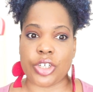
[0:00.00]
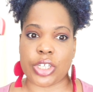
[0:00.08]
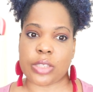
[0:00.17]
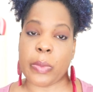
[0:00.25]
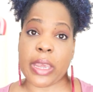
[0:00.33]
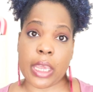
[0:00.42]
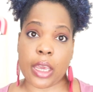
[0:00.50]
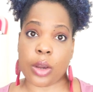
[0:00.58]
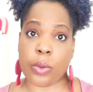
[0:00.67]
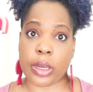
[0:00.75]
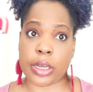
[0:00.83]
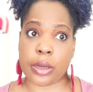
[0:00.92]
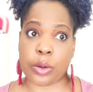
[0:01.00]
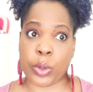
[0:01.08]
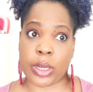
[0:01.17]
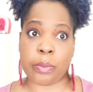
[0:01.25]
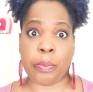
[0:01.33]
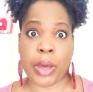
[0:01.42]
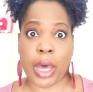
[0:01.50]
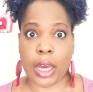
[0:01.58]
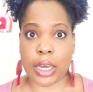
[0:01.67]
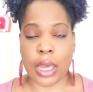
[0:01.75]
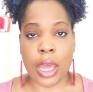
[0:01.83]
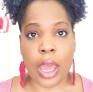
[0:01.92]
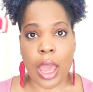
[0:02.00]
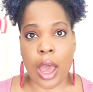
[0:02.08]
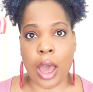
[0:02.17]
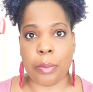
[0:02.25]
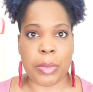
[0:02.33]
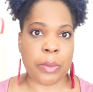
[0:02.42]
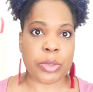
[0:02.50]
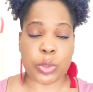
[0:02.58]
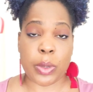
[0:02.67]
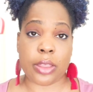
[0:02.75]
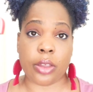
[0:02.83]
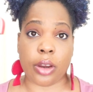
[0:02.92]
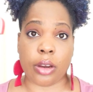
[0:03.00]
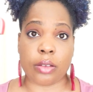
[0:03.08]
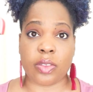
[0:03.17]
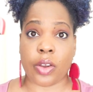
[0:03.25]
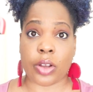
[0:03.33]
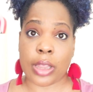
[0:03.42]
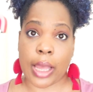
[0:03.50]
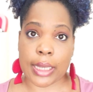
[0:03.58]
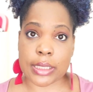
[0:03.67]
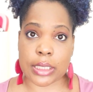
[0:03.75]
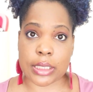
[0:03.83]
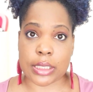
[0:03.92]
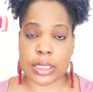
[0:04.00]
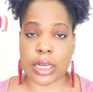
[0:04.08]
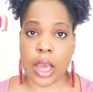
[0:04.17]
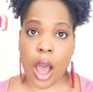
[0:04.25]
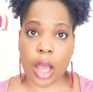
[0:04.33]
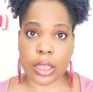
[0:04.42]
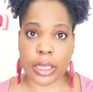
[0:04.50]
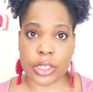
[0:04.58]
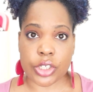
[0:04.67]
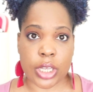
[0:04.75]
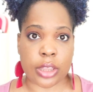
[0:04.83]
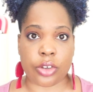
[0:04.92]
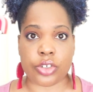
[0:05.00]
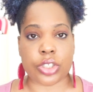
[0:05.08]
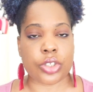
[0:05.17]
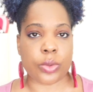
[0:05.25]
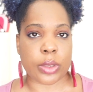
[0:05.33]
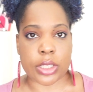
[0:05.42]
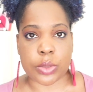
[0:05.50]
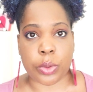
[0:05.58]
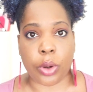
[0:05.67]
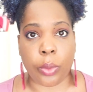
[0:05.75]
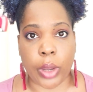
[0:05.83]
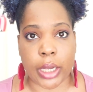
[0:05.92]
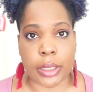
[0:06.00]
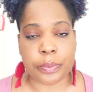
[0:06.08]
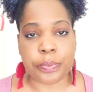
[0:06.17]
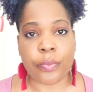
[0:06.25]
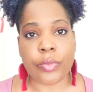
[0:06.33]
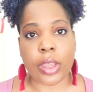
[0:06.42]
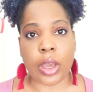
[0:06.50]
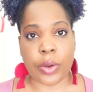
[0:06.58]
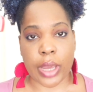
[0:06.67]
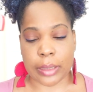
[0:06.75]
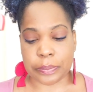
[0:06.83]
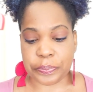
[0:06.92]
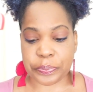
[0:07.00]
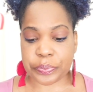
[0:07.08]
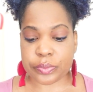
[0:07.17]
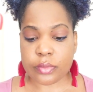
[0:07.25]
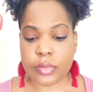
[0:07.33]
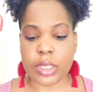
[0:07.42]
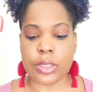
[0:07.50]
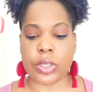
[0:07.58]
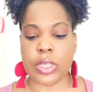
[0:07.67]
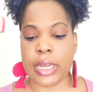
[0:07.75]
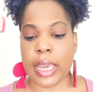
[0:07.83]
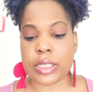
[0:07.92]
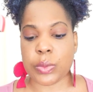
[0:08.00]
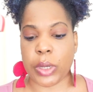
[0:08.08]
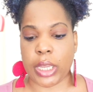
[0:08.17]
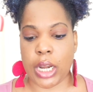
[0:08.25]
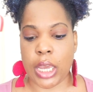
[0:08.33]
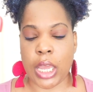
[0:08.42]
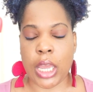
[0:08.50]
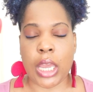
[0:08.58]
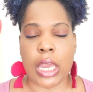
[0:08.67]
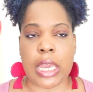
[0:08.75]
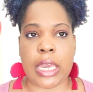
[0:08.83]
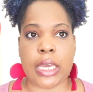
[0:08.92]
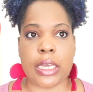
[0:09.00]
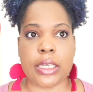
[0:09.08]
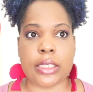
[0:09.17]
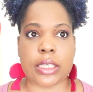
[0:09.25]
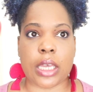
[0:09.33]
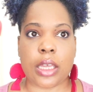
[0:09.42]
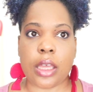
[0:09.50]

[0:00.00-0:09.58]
just making a quick buck in between their classes in college, and they're just doing this real quick. Okay, so the next one is